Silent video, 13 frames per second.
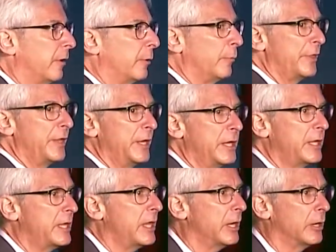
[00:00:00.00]
and within a
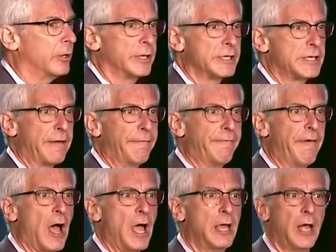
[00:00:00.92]
year, it is a
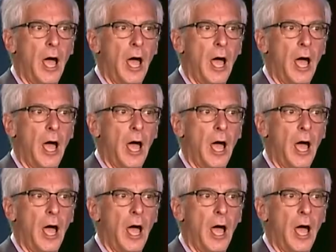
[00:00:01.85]
fine,